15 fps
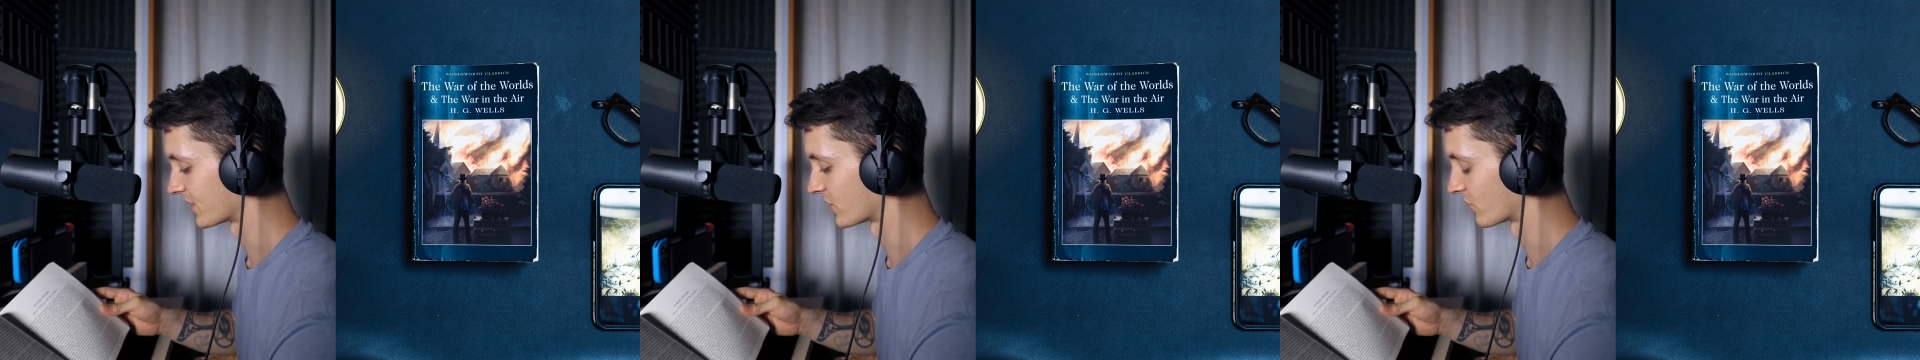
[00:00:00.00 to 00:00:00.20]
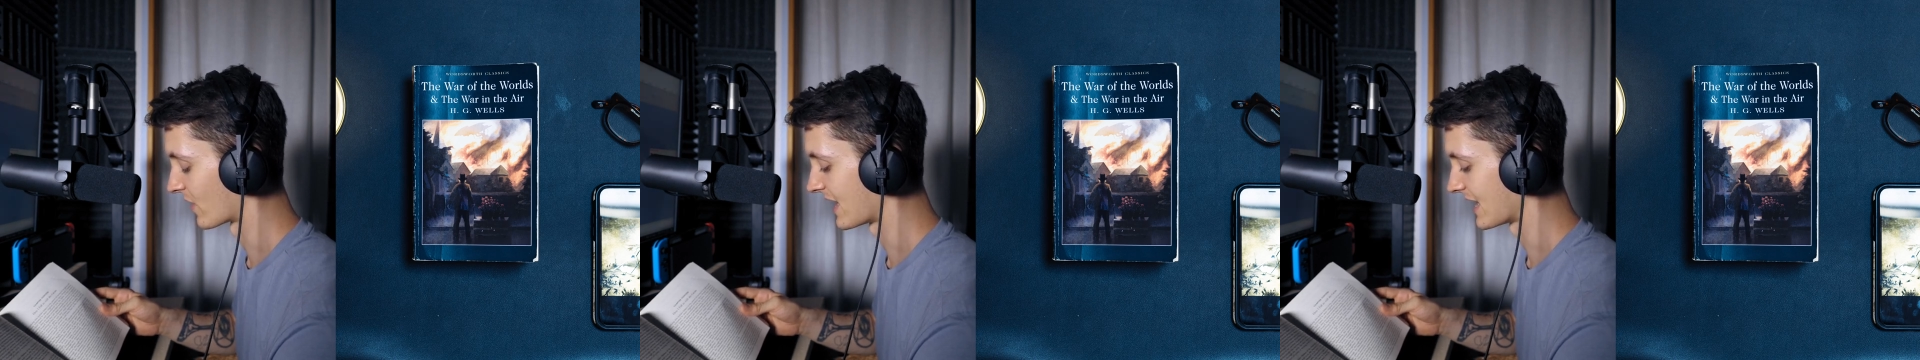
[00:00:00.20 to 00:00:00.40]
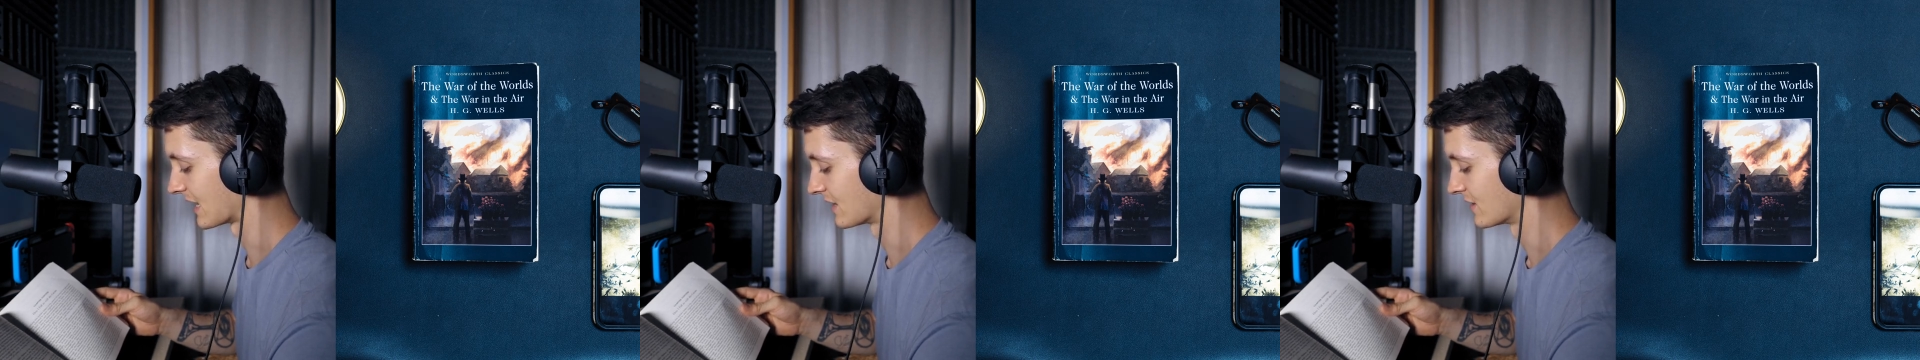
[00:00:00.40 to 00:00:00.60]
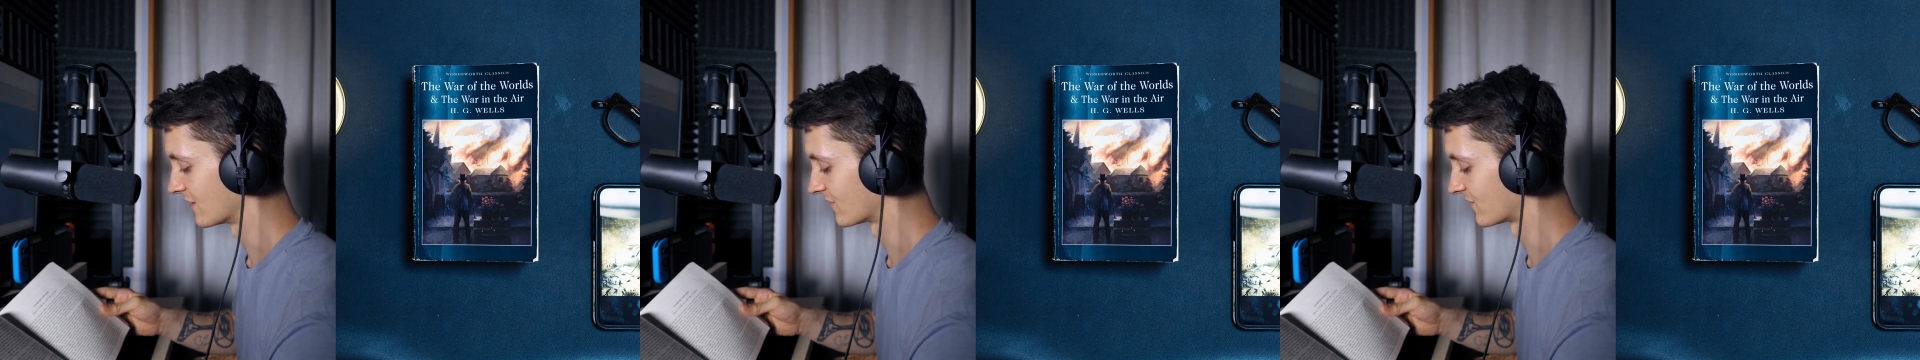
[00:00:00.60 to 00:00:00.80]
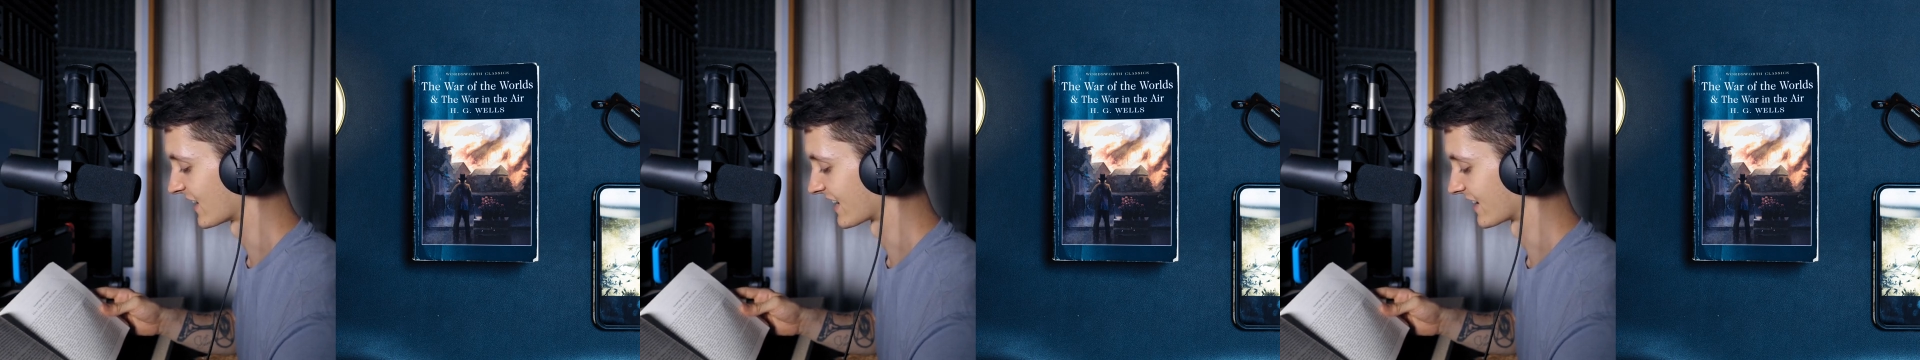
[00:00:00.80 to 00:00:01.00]
The ray
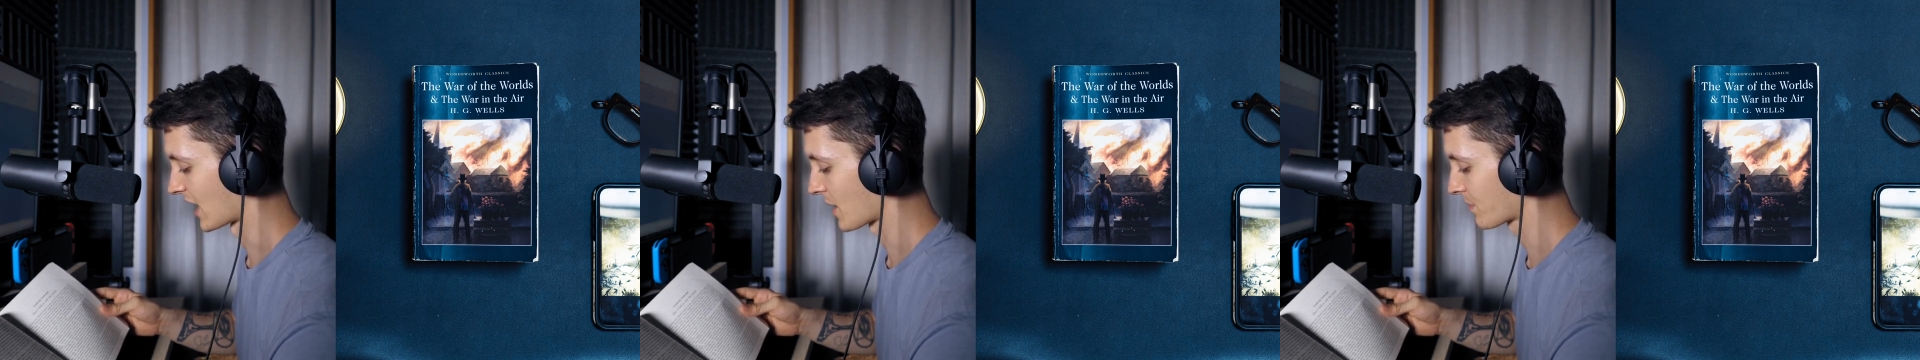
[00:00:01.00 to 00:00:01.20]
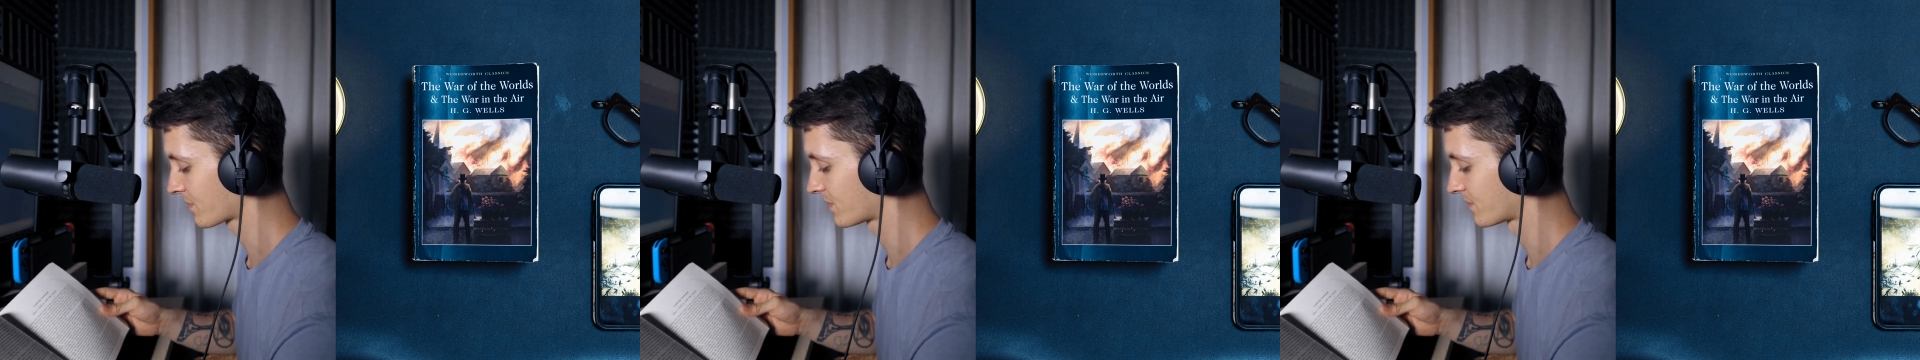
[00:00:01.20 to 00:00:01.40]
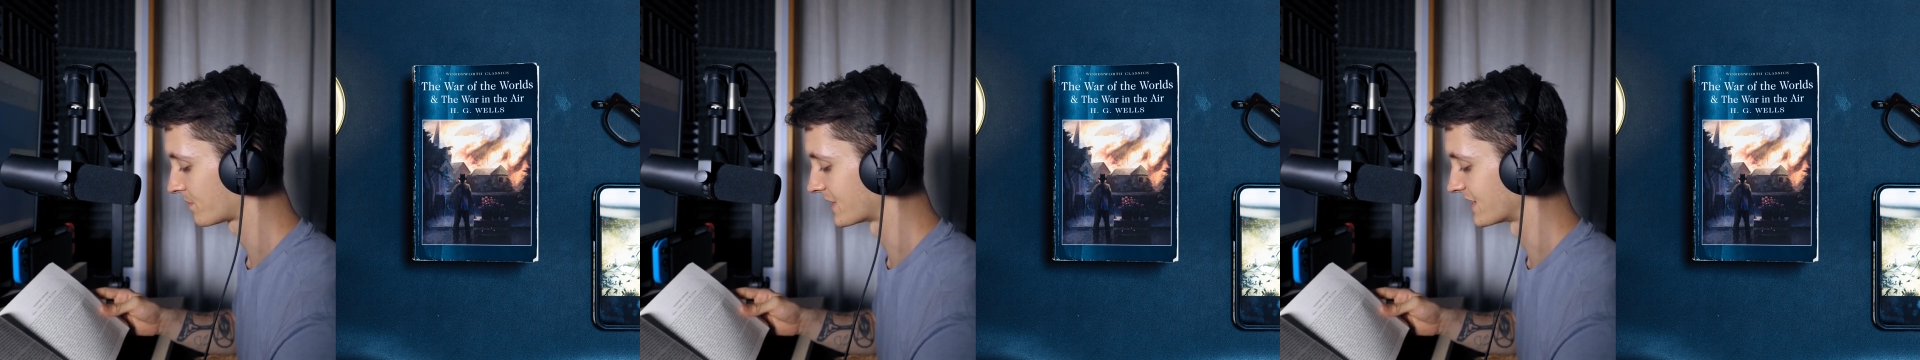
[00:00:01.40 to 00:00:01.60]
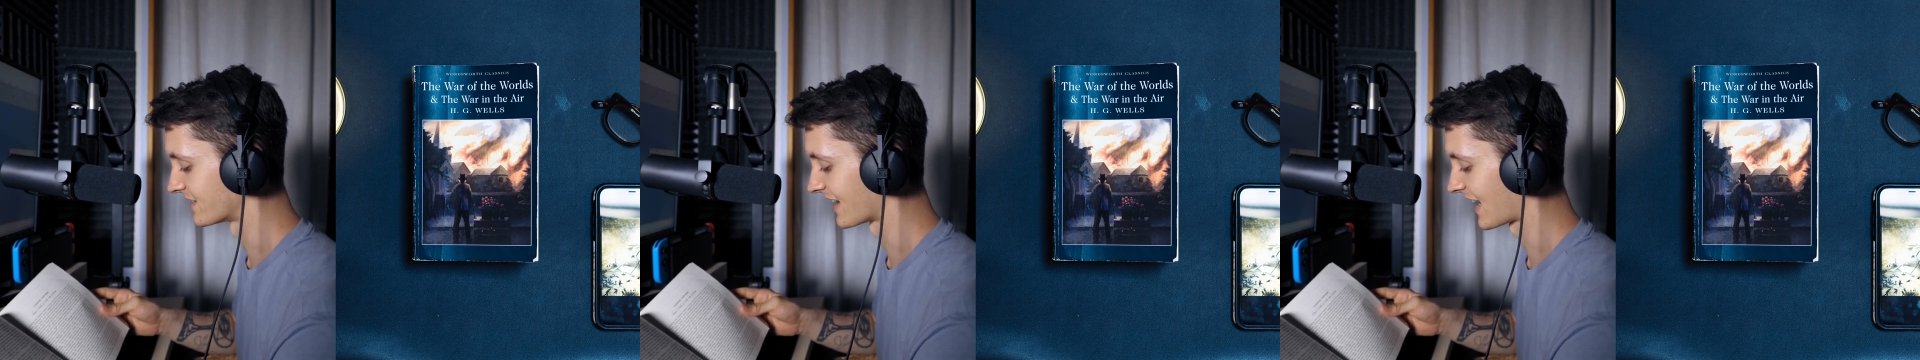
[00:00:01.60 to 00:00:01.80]
flickered up and